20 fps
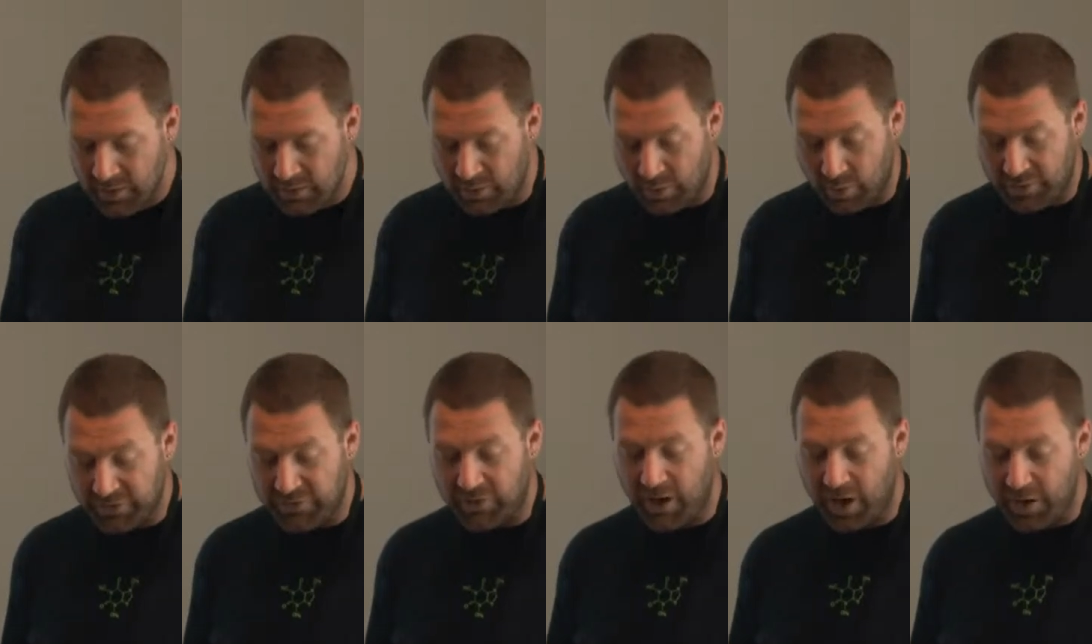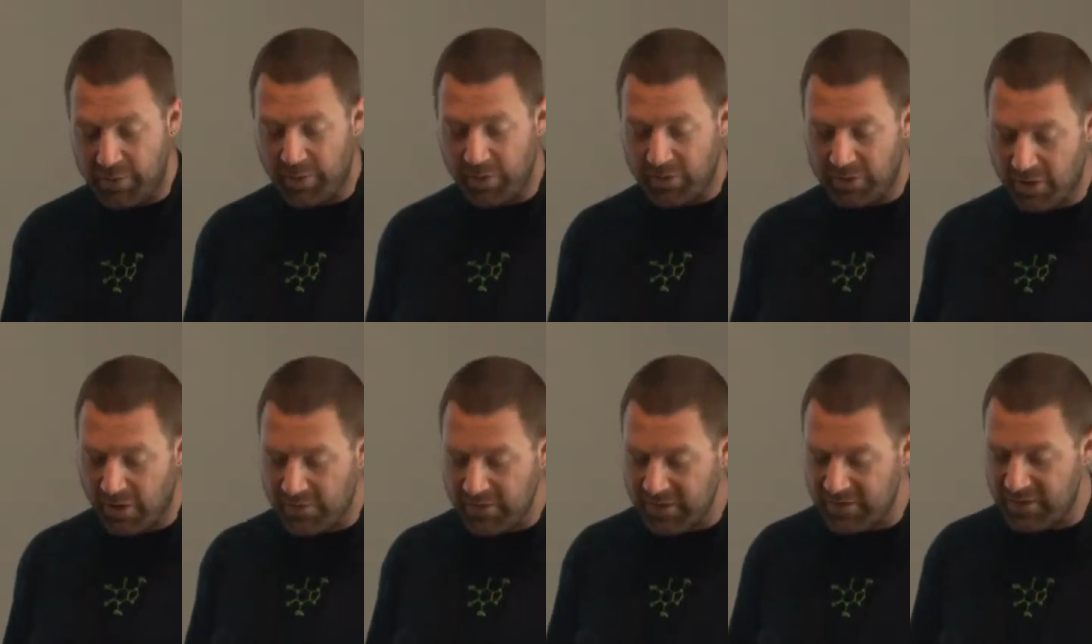Do you want typos
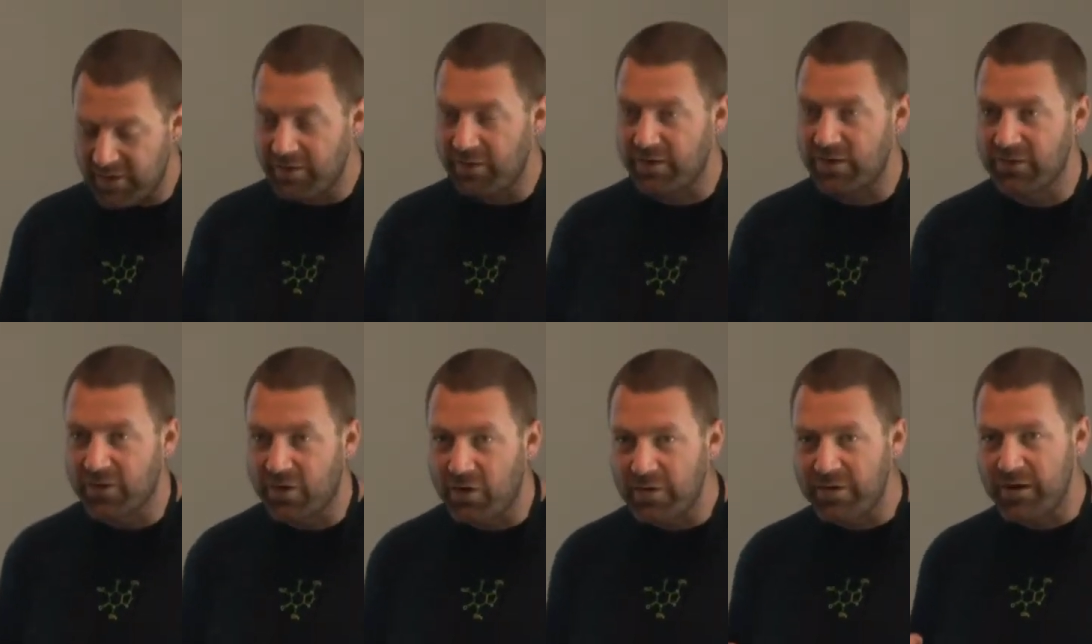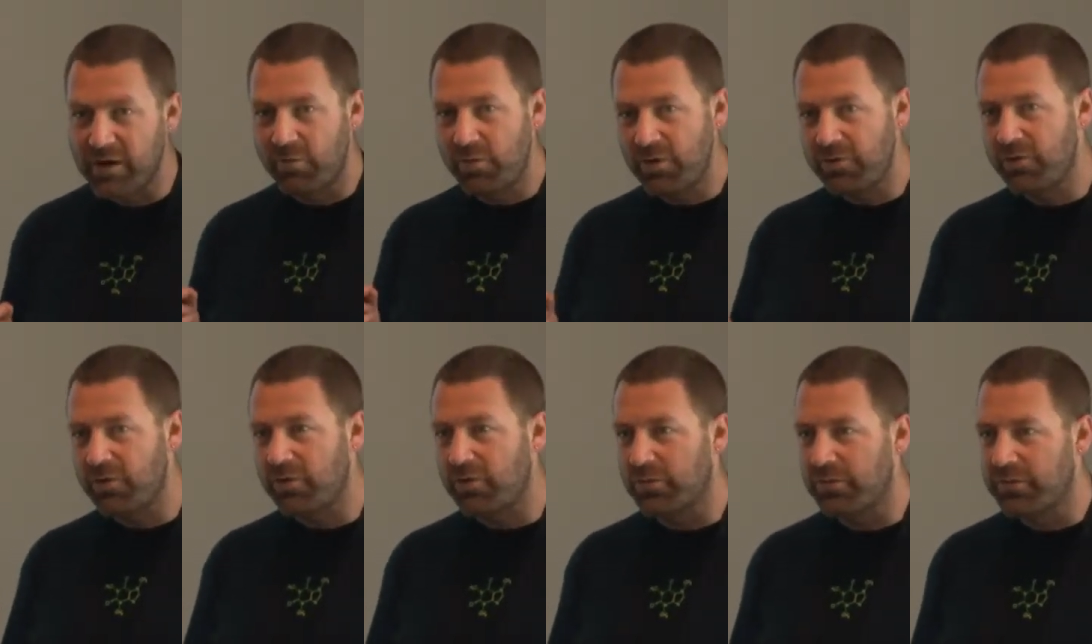and obvious errors on the
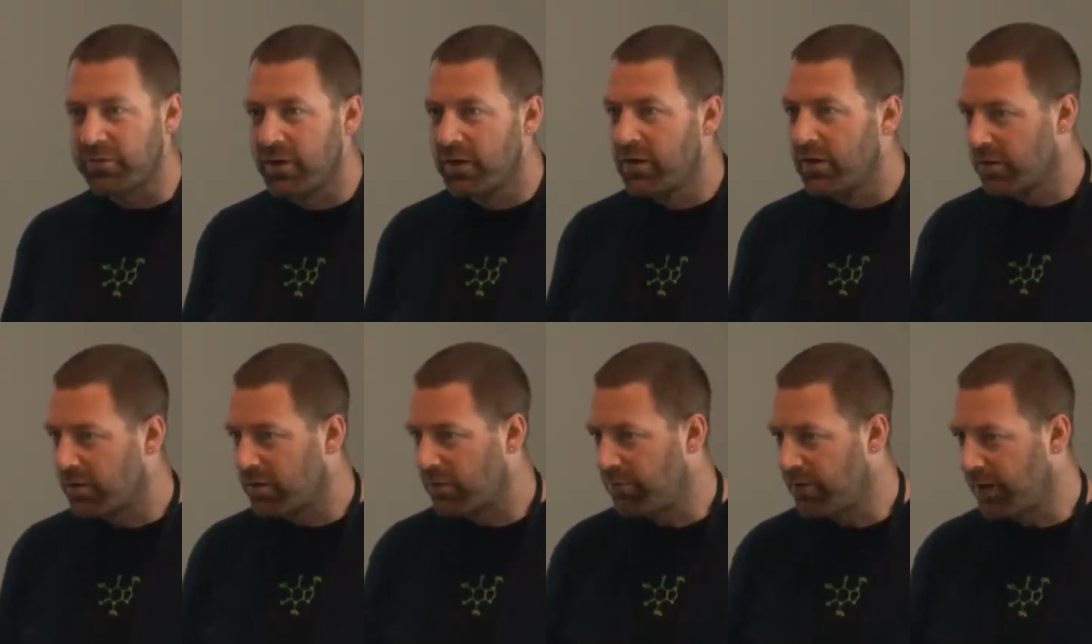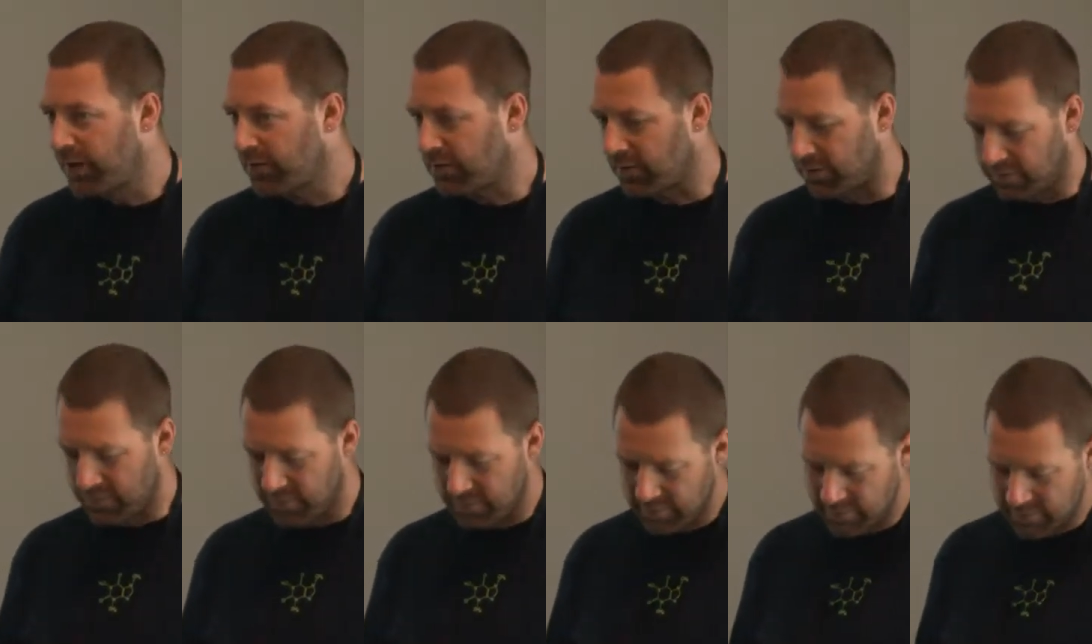originals corrected?